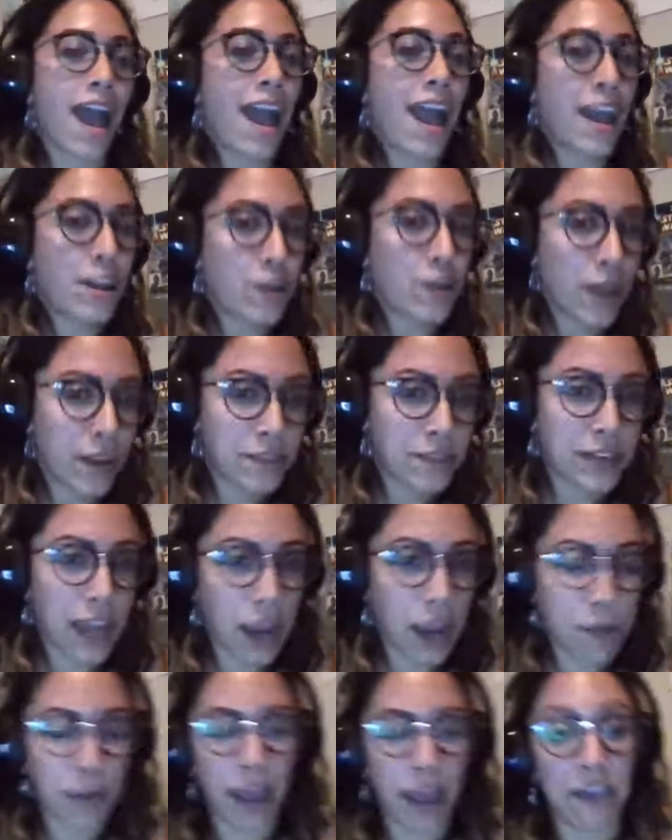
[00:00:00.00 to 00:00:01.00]
I don't have
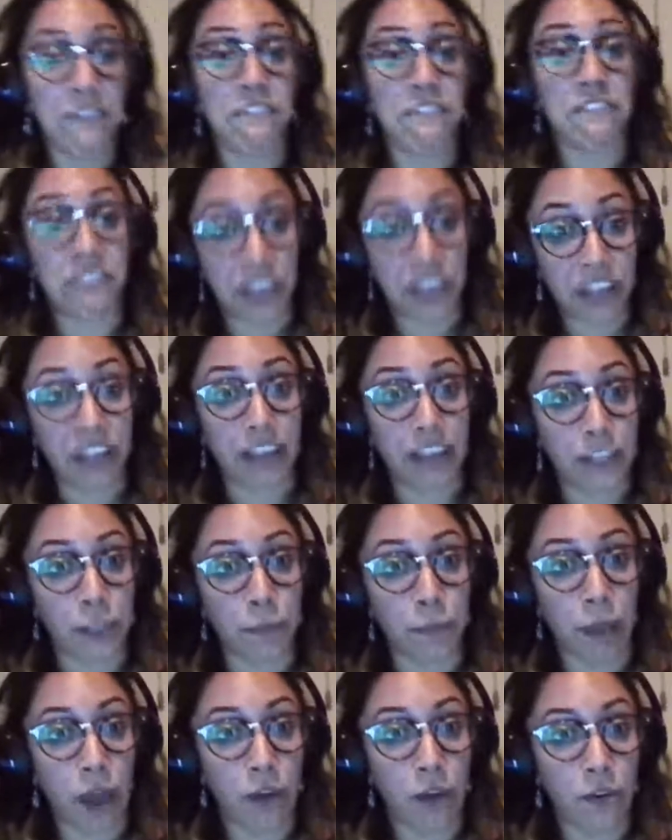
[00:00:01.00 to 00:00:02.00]
time to have feelings
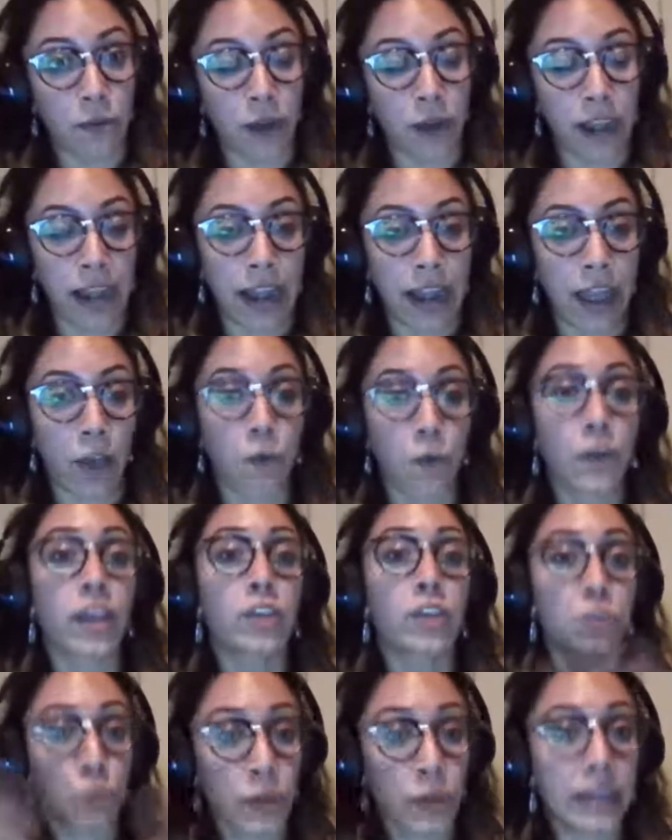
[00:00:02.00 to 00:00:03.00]
about it right now
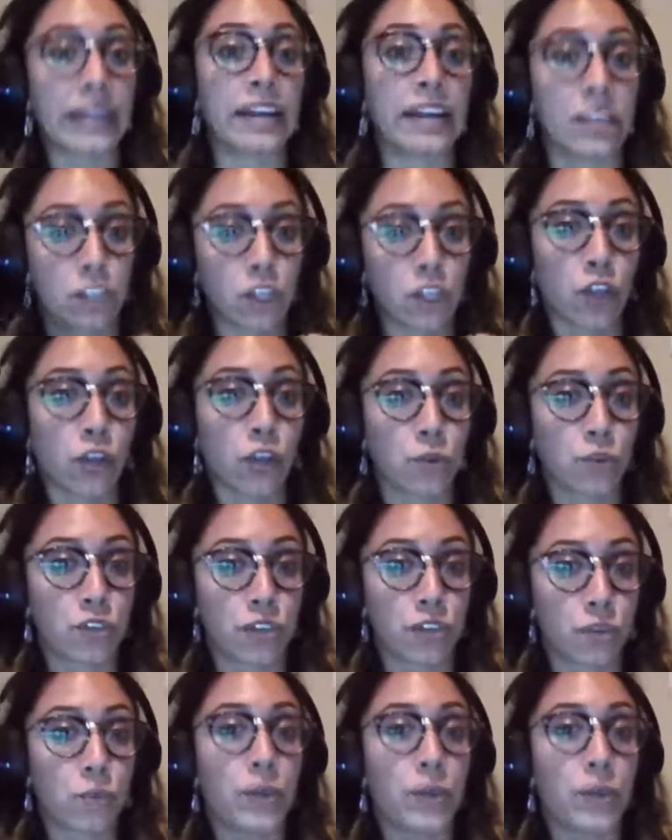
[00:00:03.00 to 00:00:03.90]
because we need a solution.